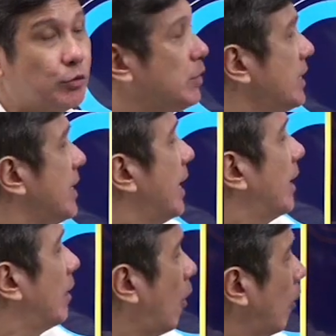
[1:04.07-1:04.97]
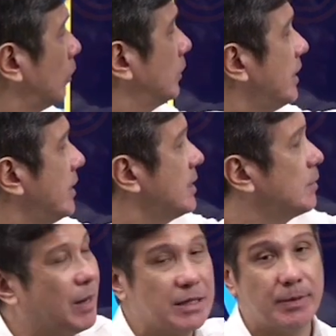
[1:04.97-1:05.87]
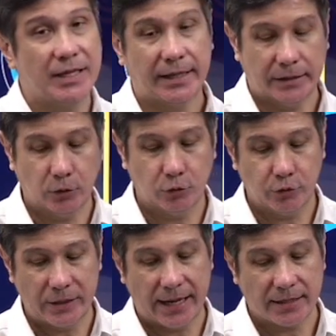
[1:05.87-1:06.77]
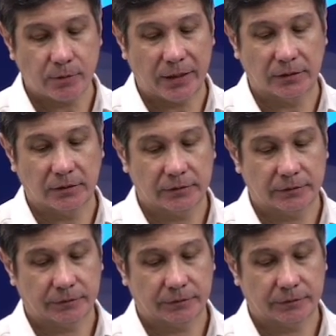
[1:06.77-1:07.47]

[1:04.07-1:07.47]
3, all this must be cut into 3 as well.